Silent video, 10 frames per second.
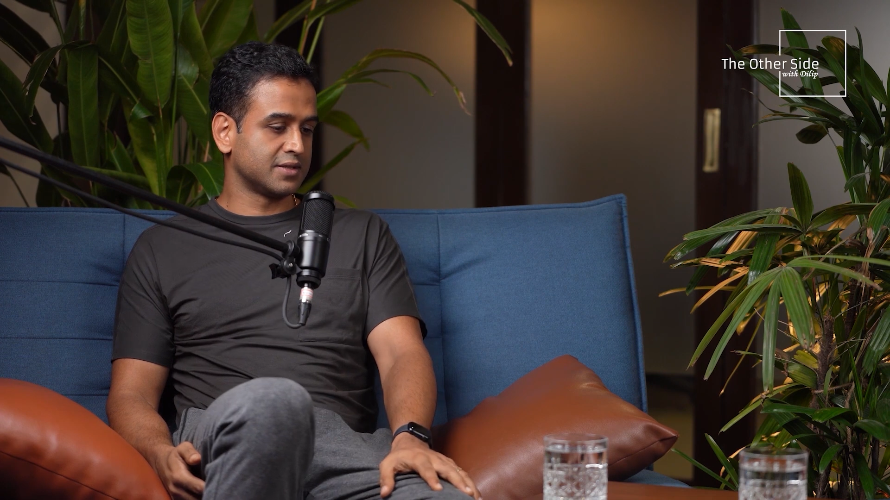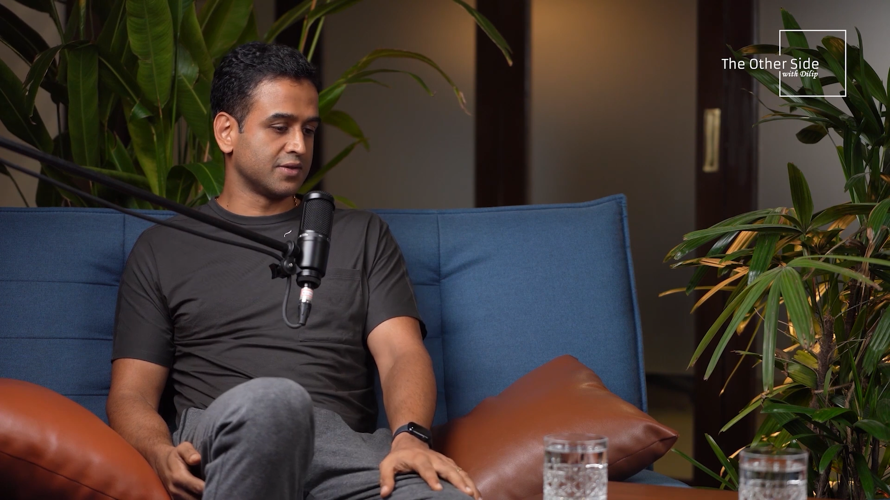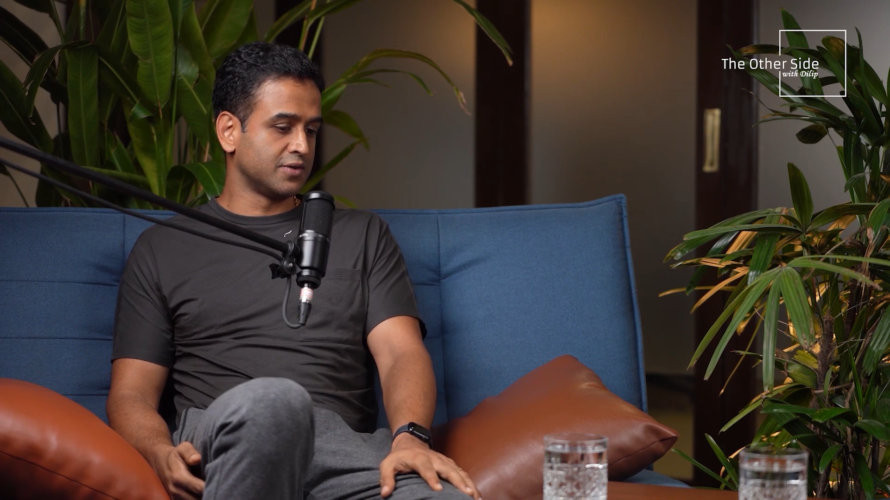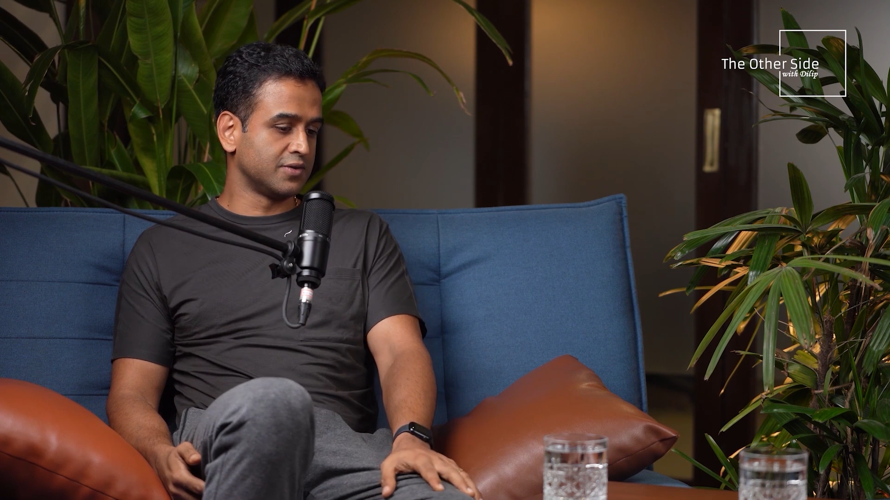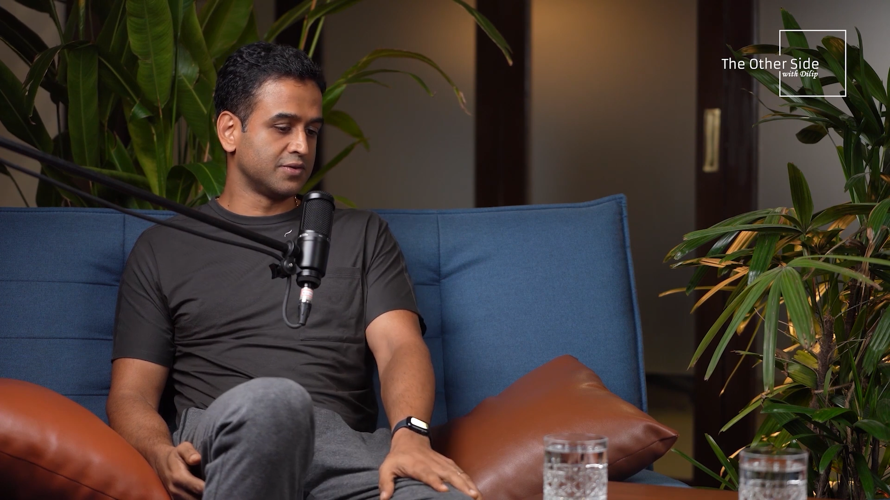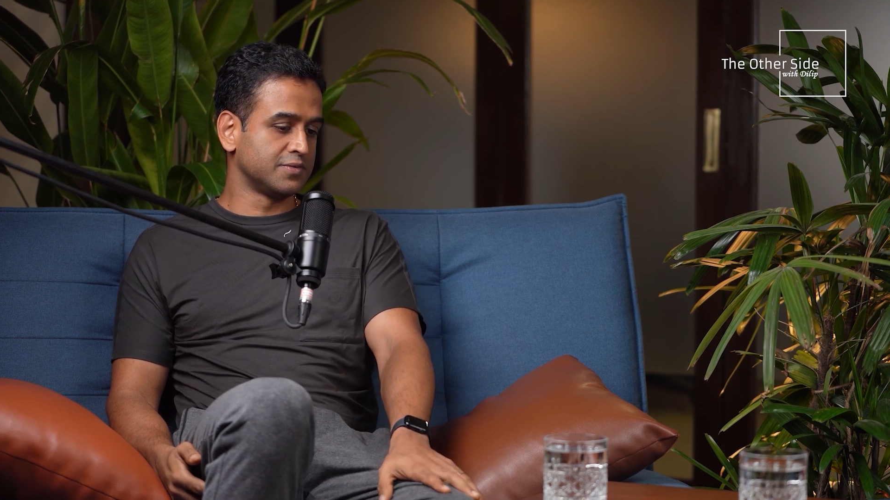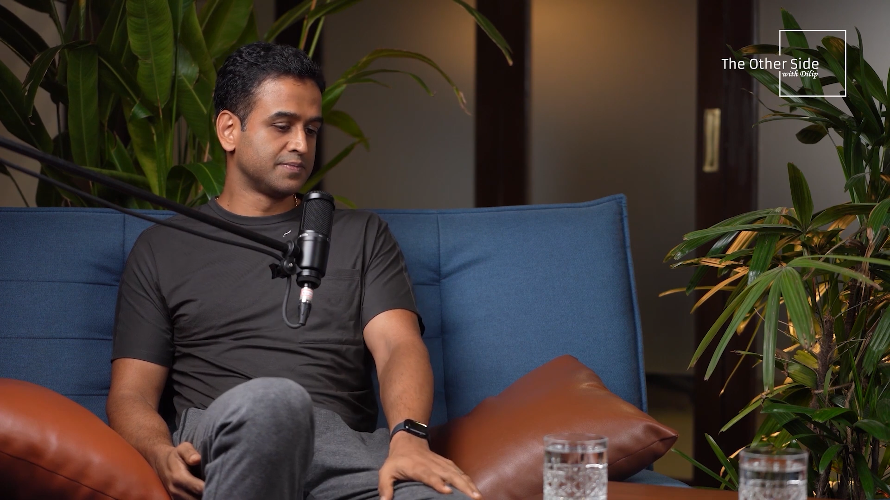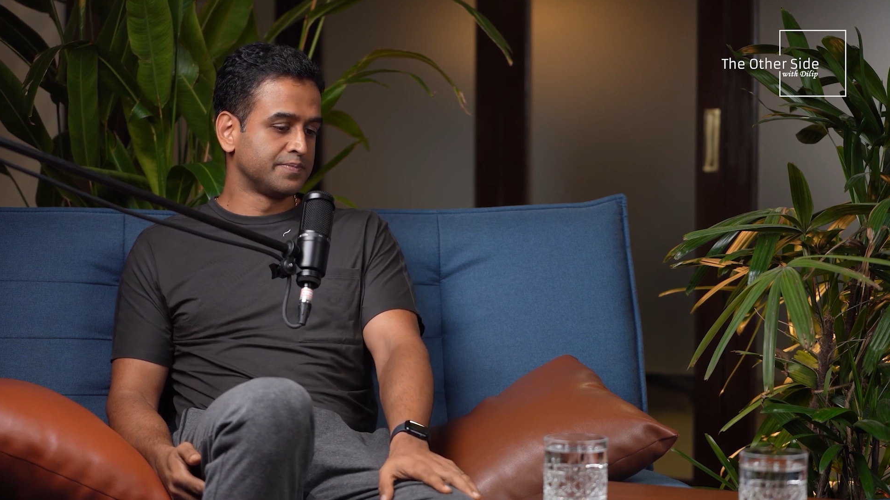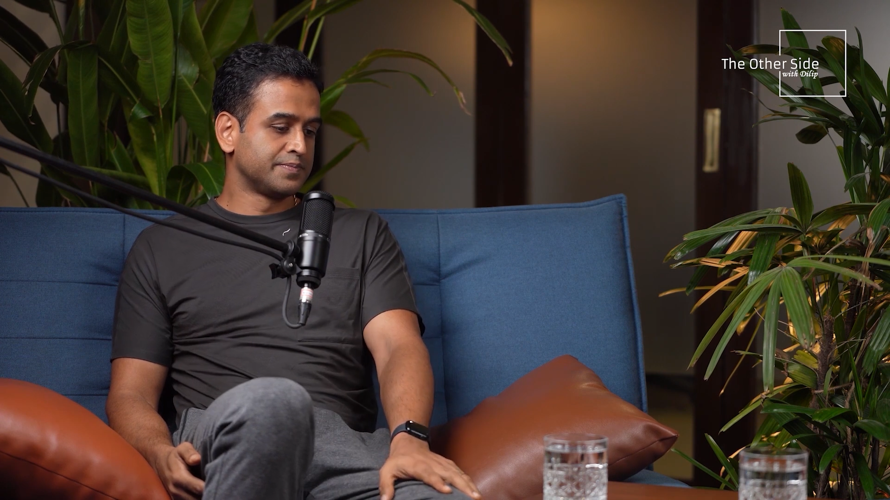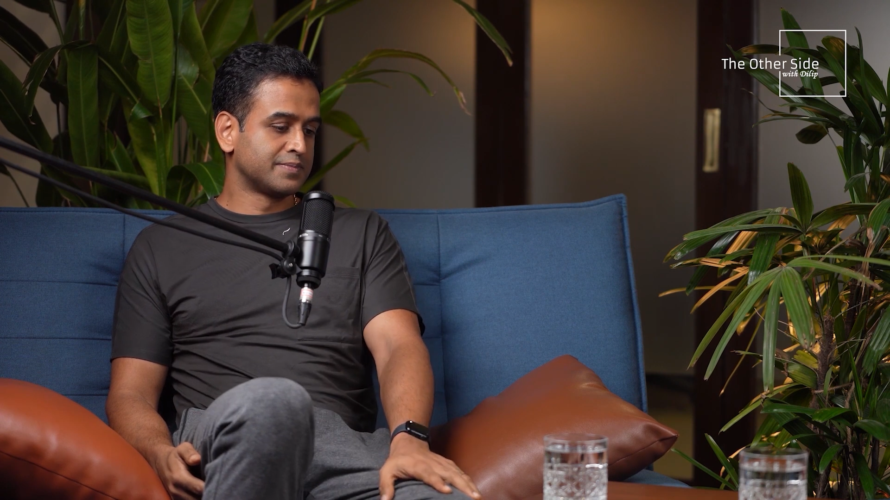So
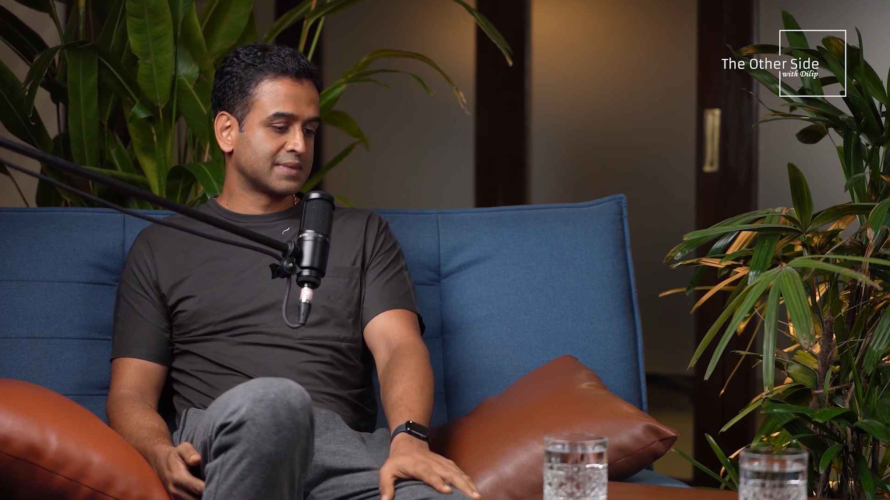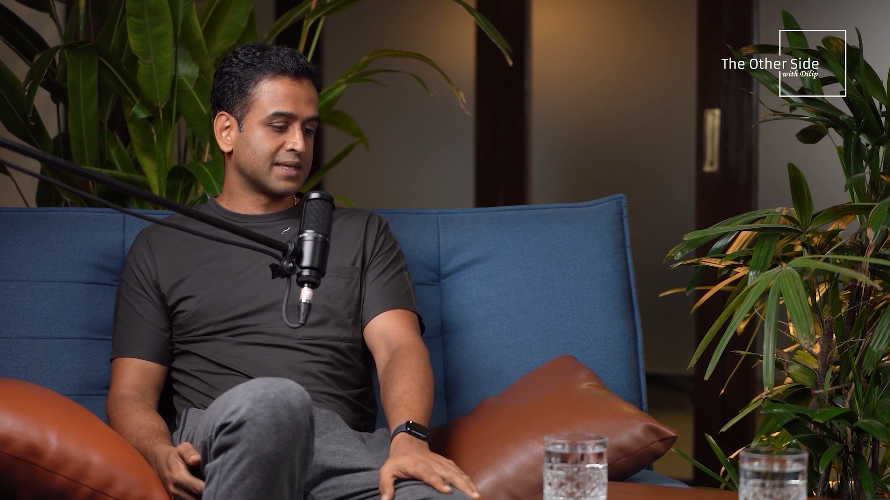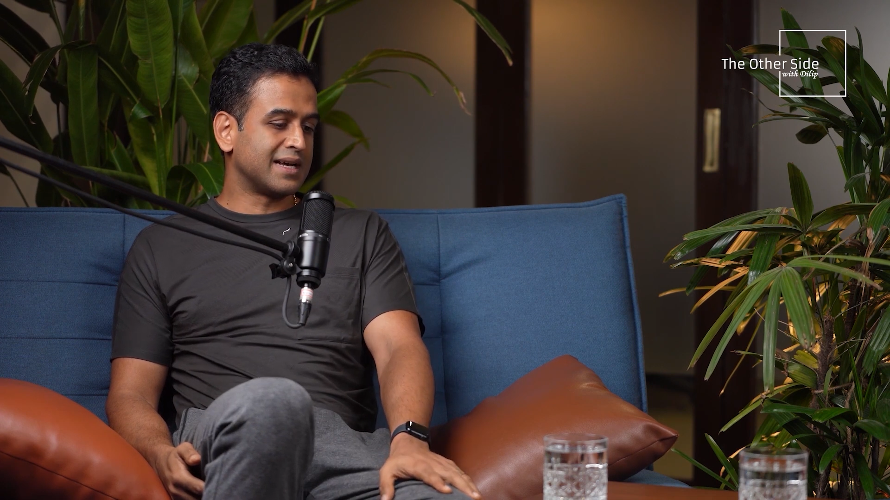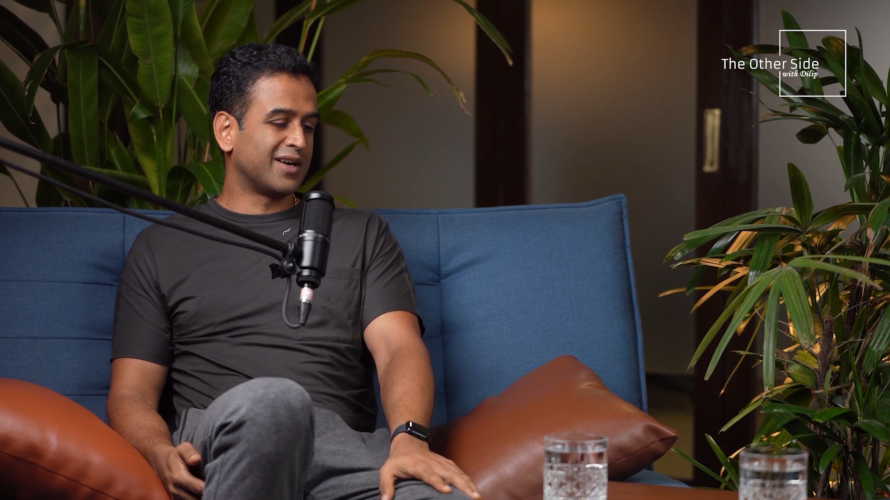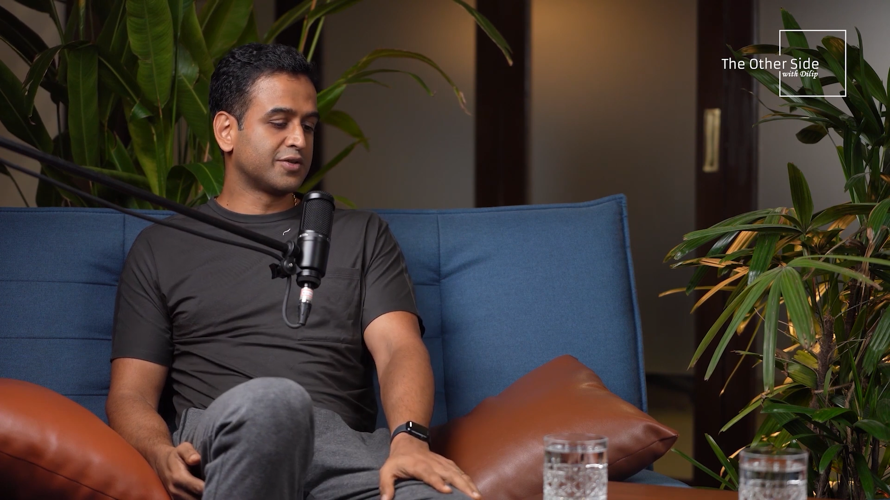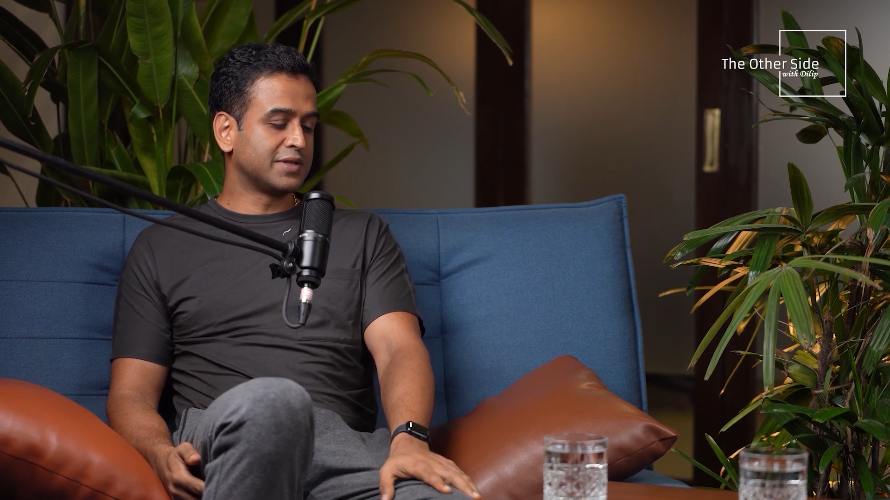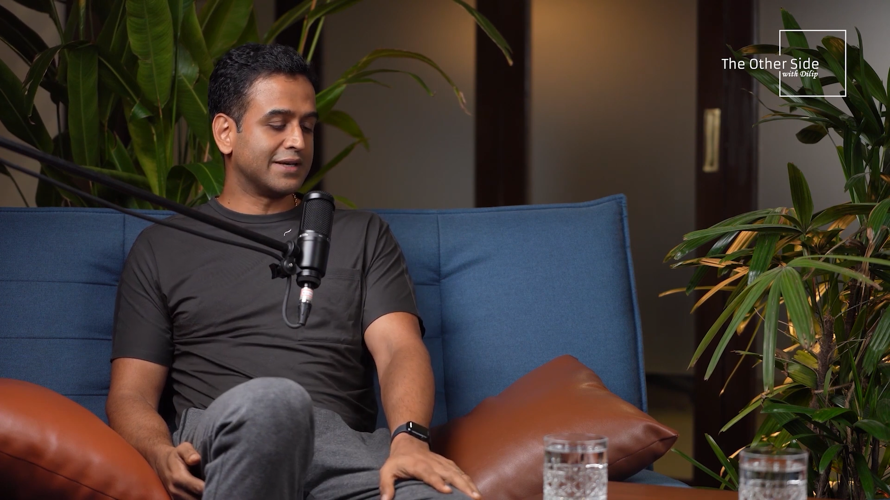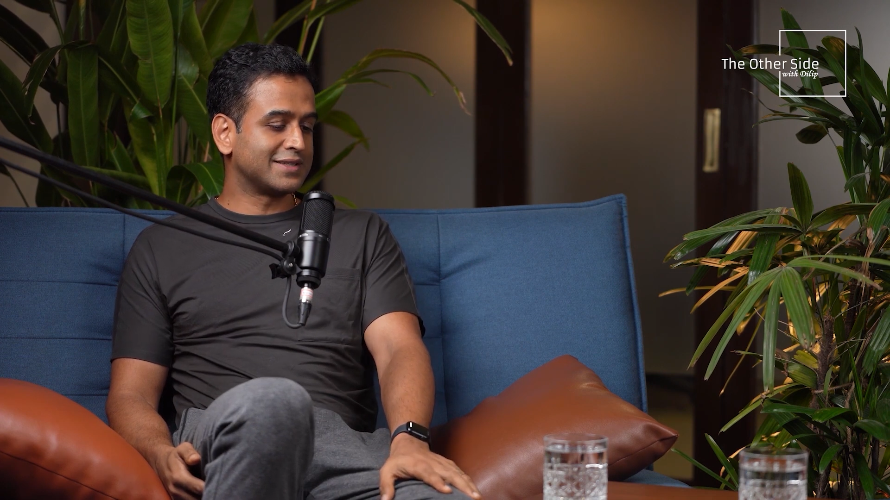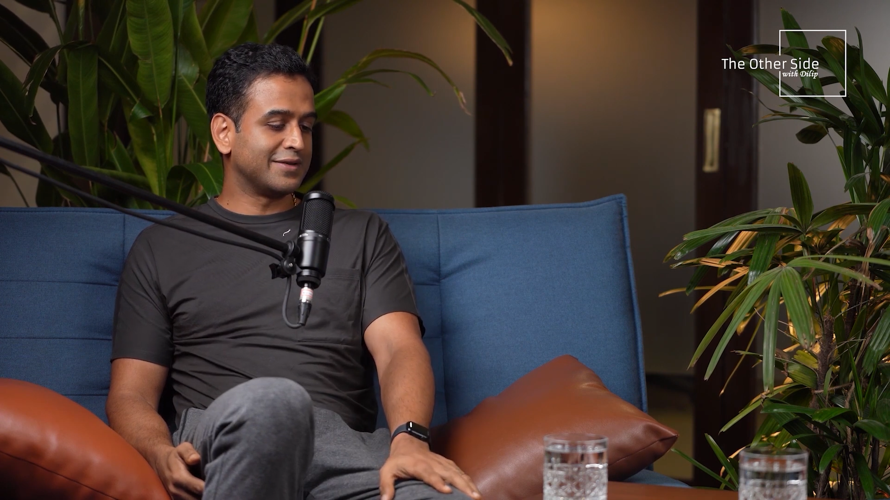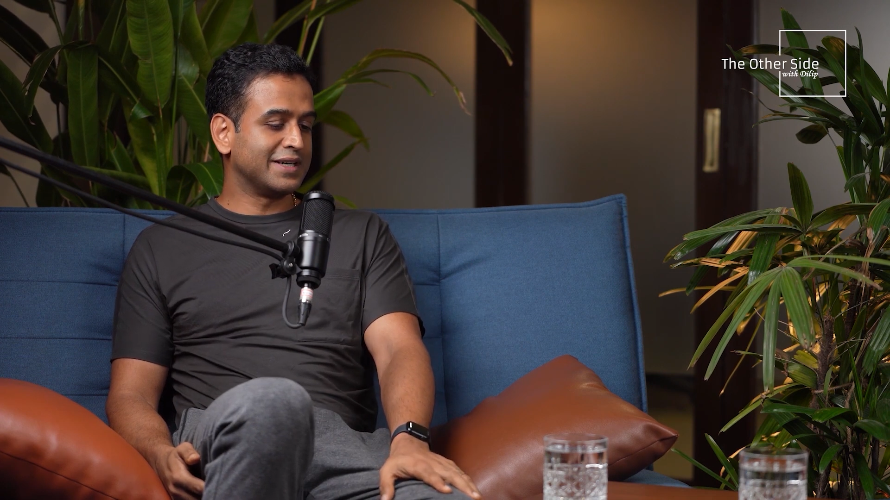around
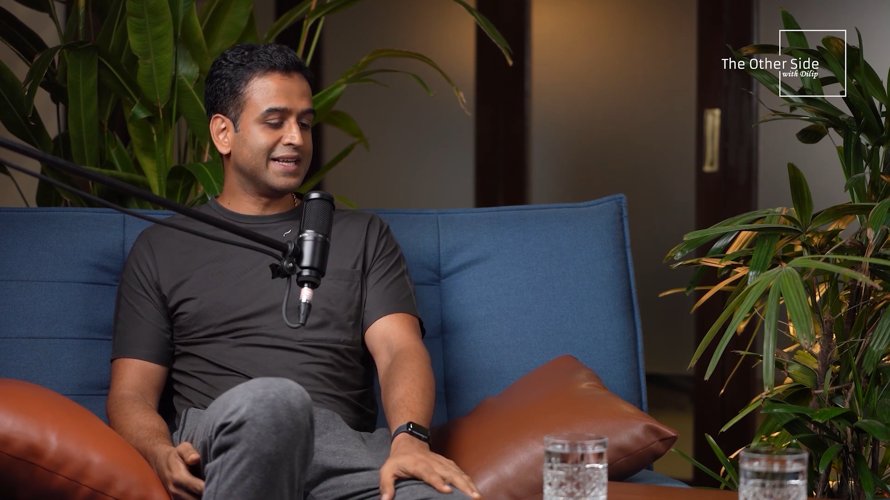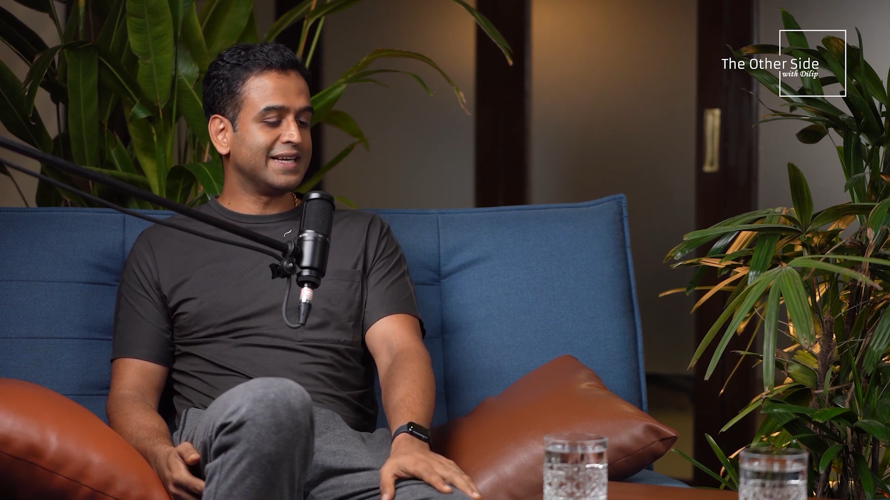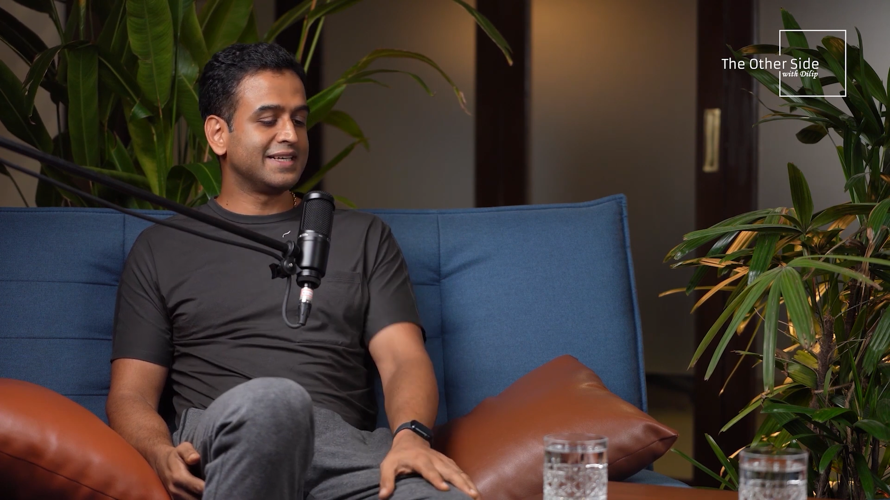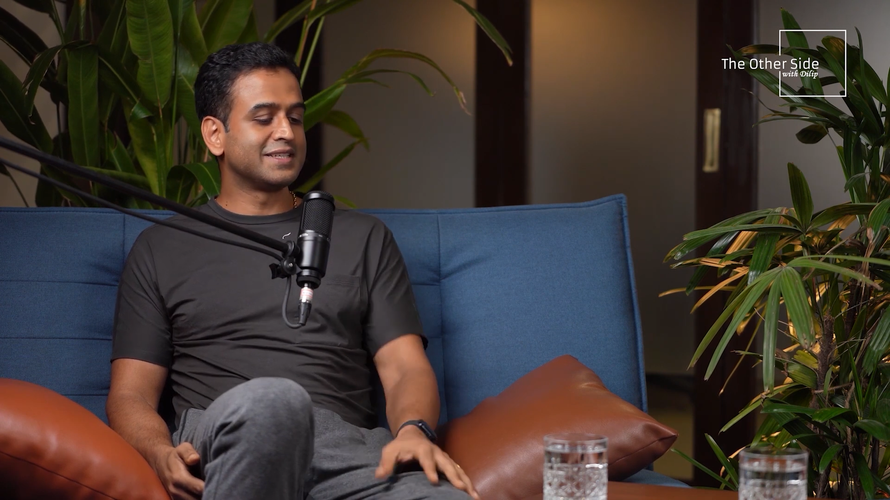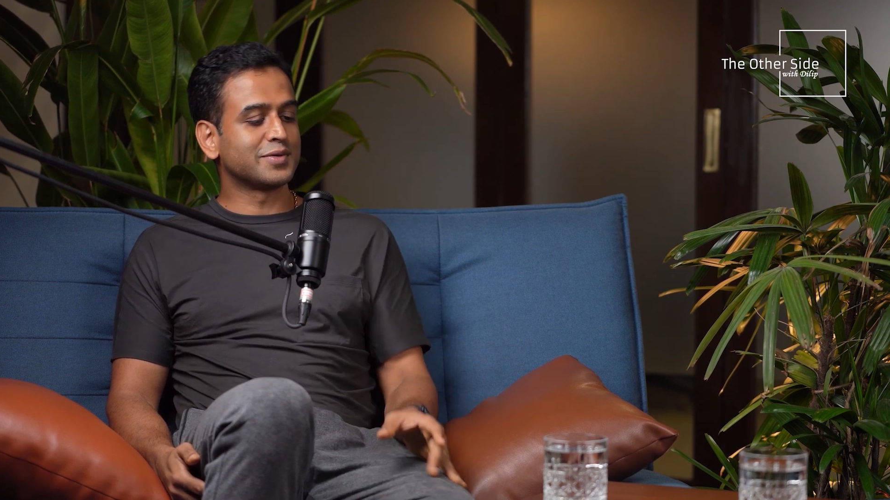2017-18